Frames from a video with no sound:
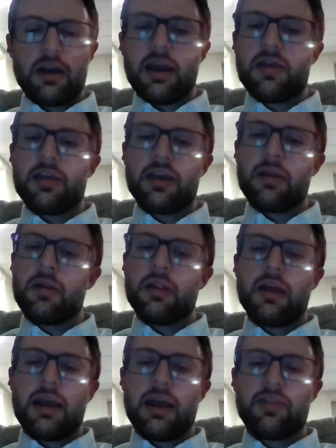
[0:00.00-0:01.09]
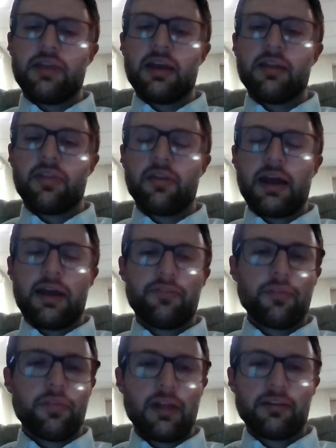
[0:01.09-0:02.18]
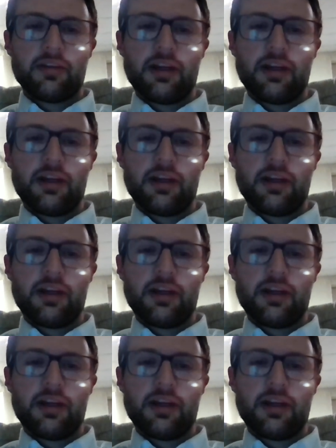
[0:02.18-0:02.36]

And then at the end of after the lesson,